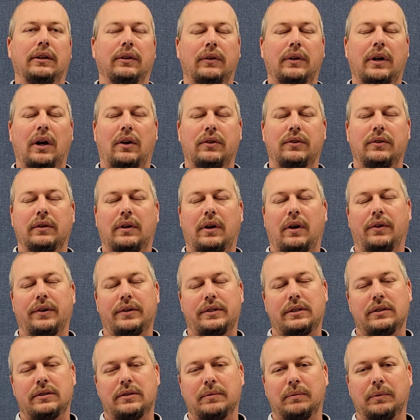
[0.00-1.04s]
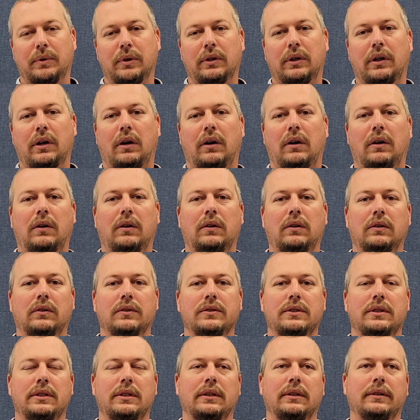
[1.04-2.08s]
caught us in some good
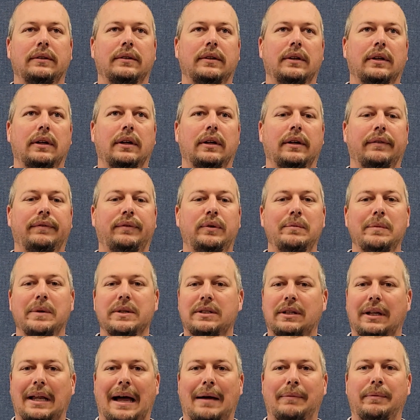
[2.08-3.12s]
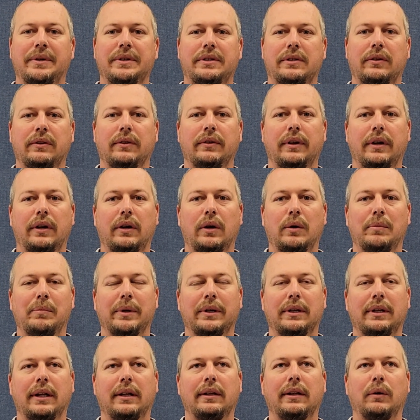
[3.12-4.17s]
calls and a few misalignments here or there.
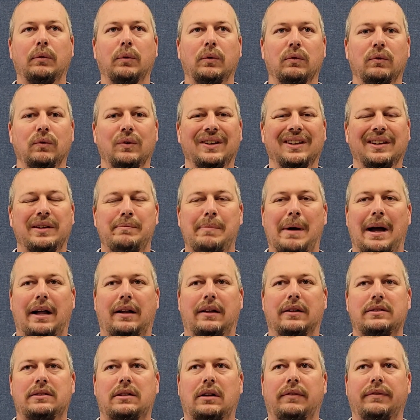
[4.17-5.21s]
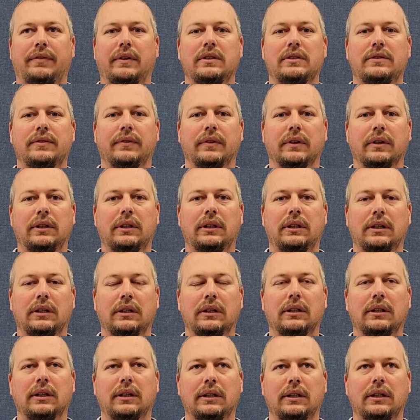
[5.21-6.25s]
But they were really balanced offensively
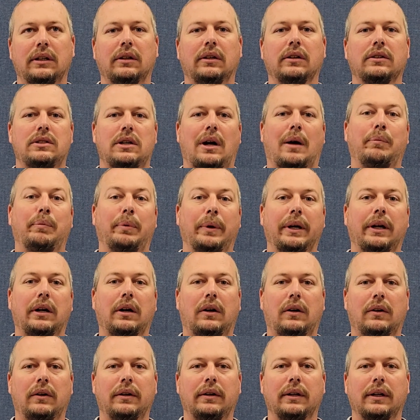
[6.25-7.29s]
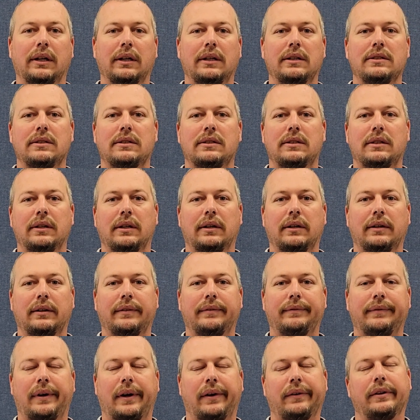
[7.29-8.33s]
and did a good job play calling against
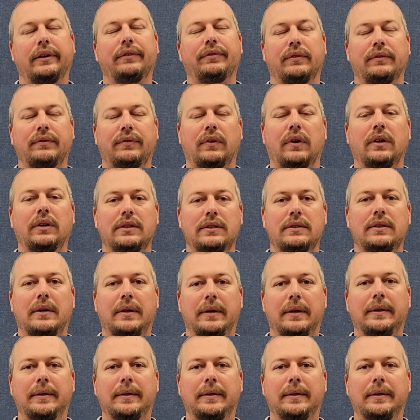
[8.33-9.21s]
our different fronts.